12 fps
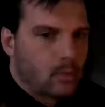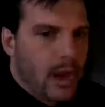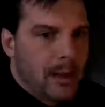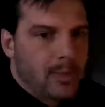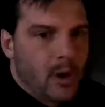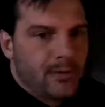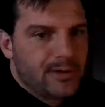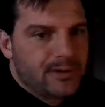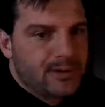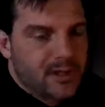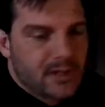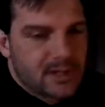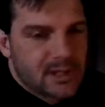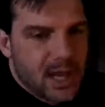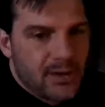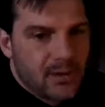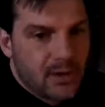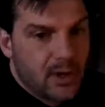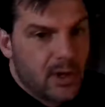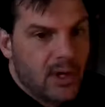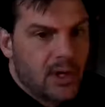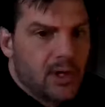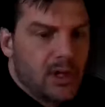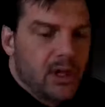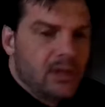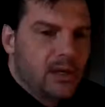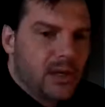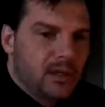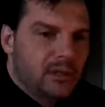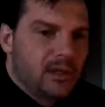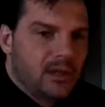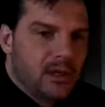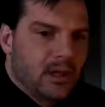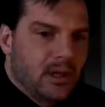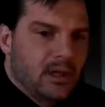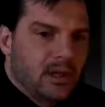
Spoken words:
wrap all this together, and then get the